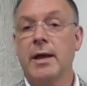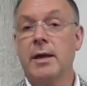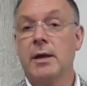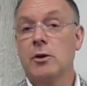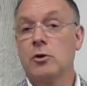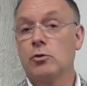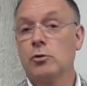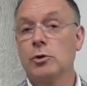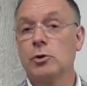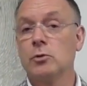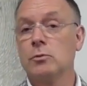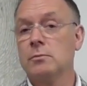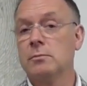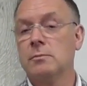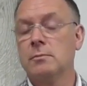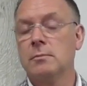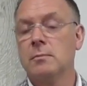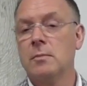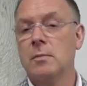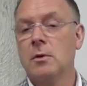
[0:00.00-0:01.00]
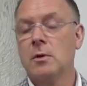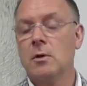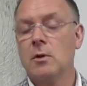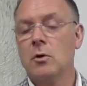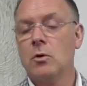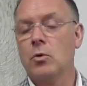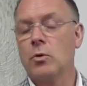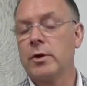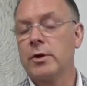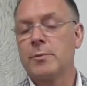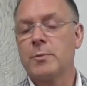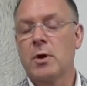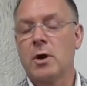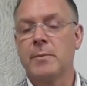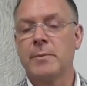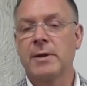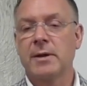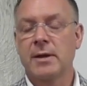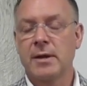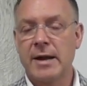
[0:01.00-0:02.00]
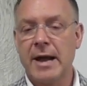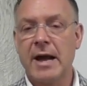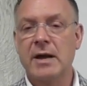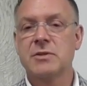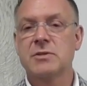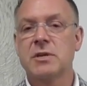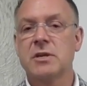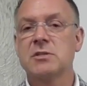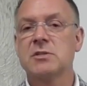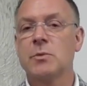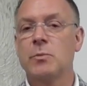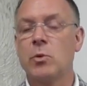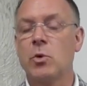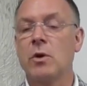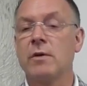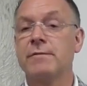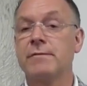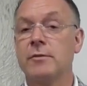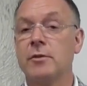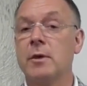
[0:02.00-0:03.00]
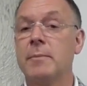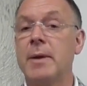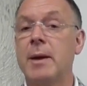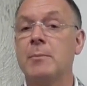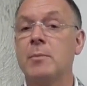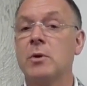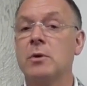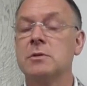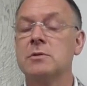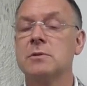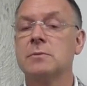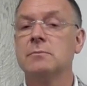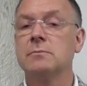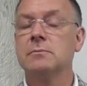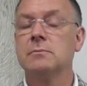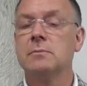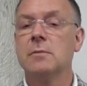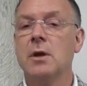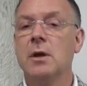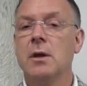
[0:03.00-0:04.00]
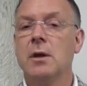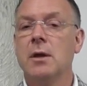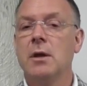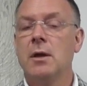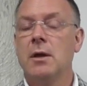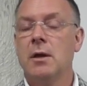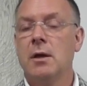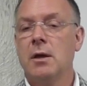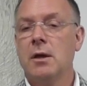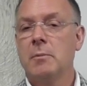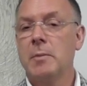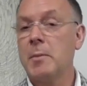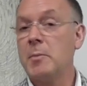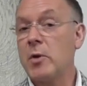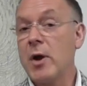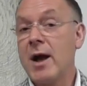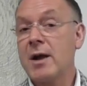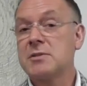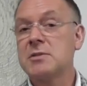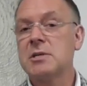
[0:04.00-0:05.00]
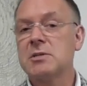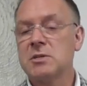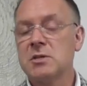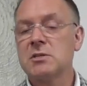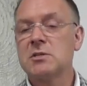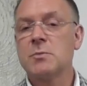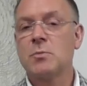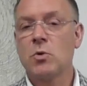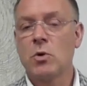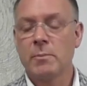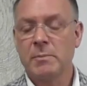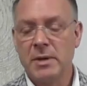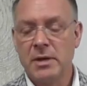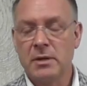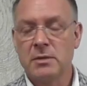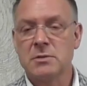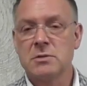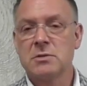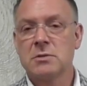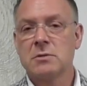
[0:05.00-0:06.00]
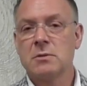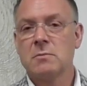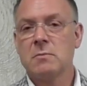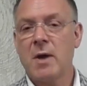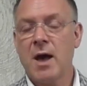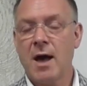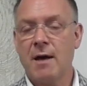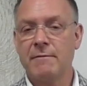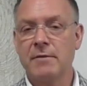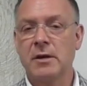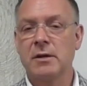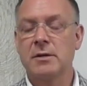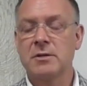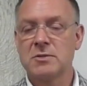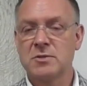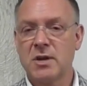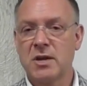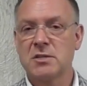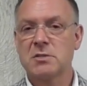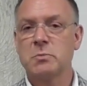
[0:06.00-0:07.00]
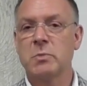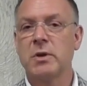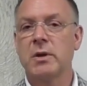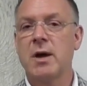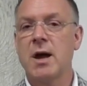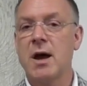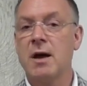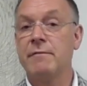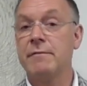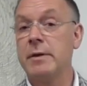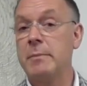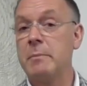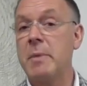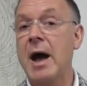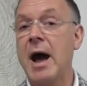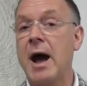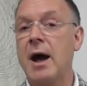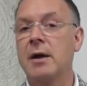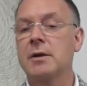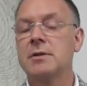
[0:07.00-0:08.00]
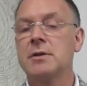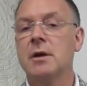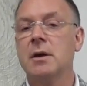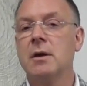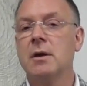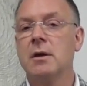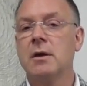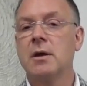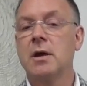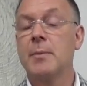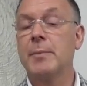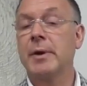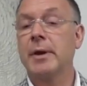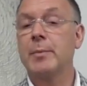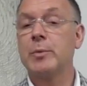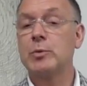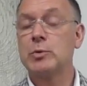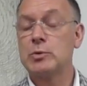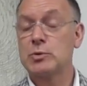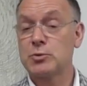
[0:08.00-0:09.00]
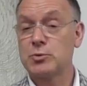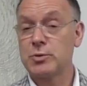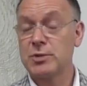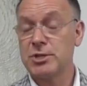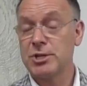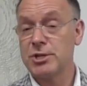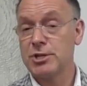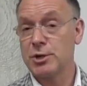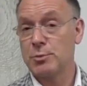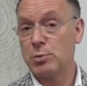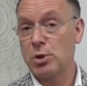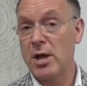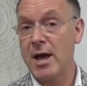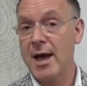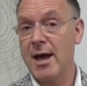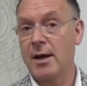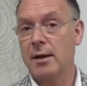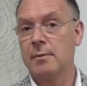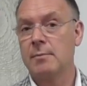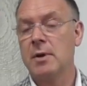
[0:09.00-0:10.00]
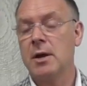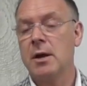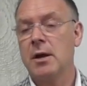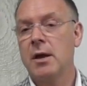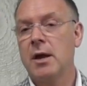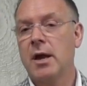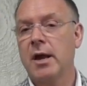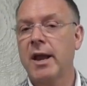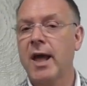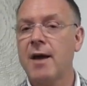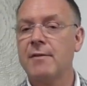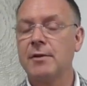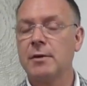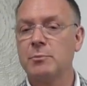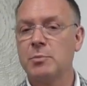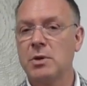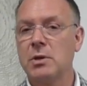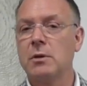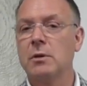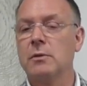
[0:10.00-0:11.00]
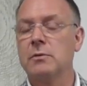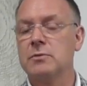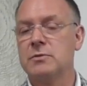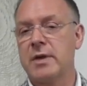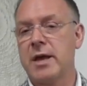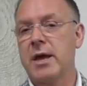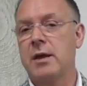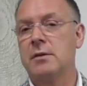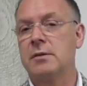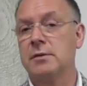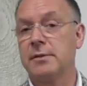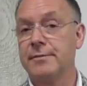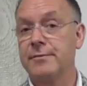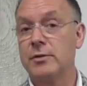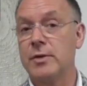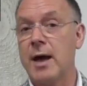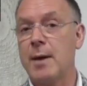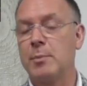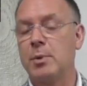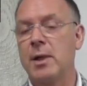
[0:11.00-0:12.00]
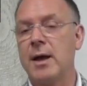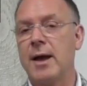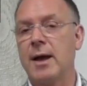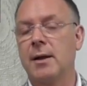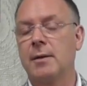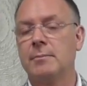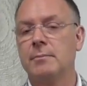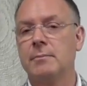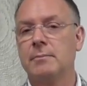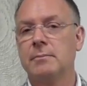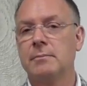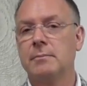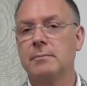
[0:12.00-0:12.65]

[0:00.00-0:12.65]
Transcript: a crew, or a department can access support for their members. Member accessing support means having an assessment of impact, coming up with a strategic plan, and having peers then deliver that plan.